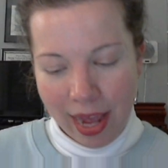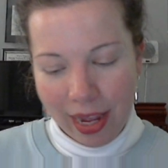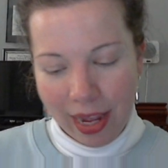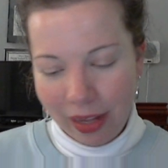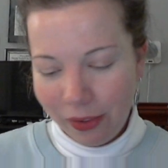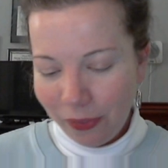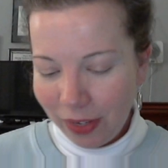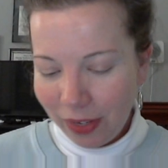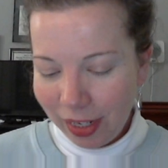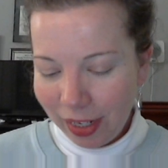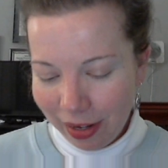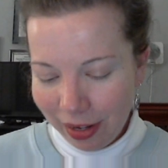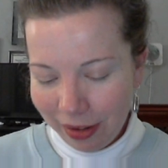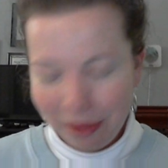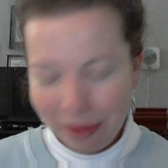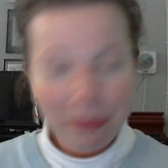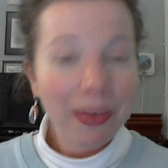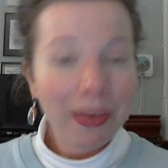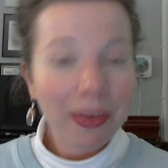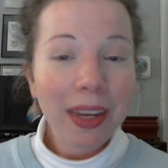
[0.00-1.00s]
It's funny.
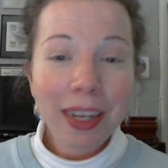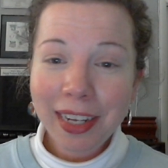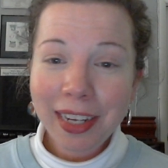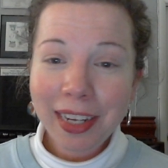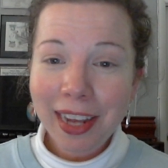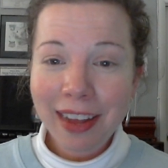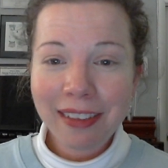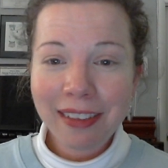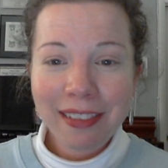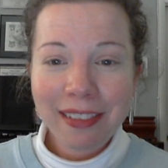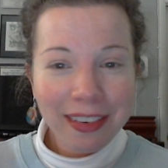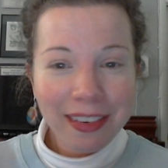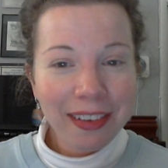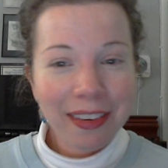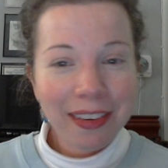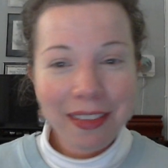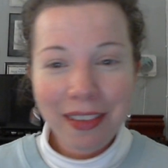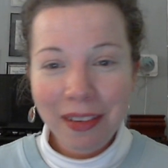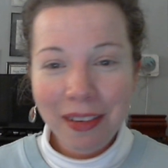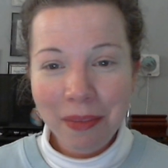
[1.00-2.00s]
And again, you
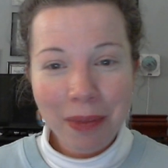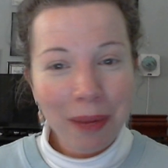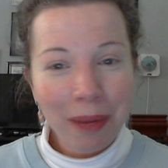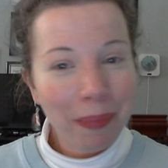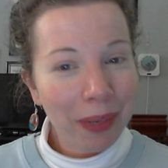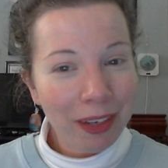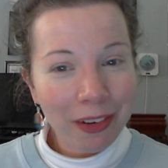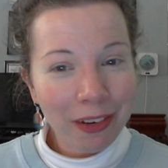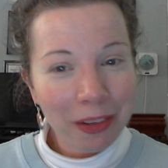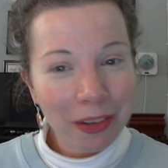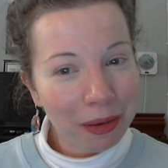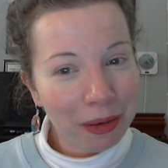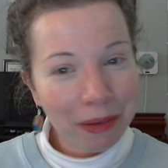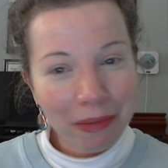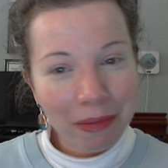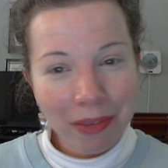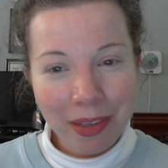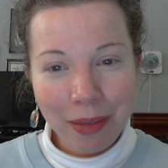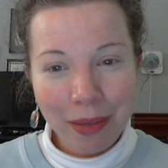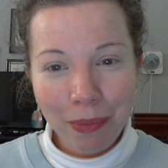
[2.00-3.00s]
know, this might be just
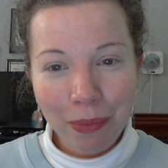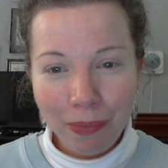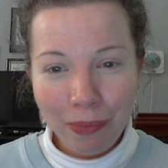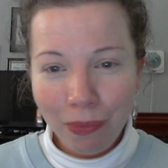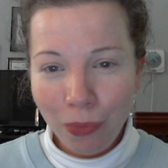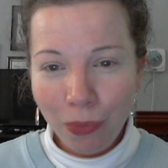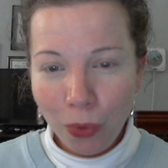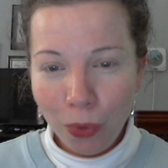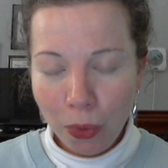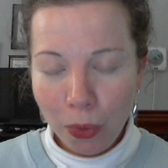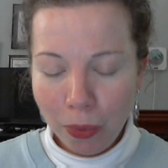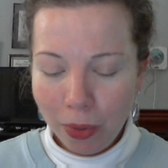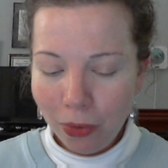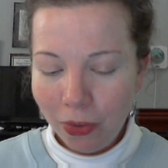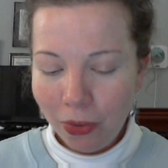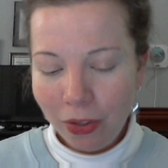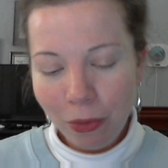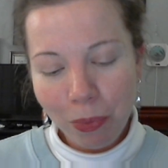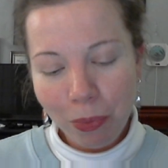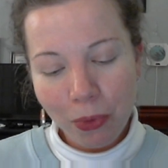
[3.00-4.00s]
some woo-woo
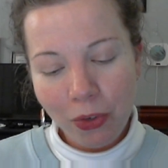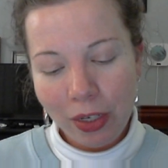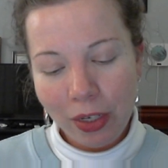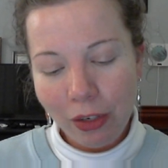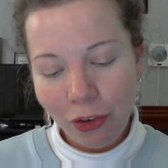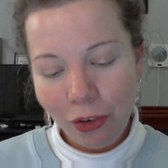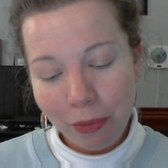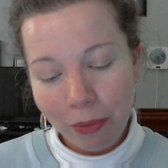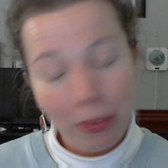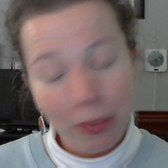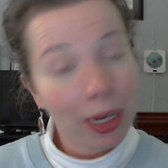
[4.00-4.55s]
superstition,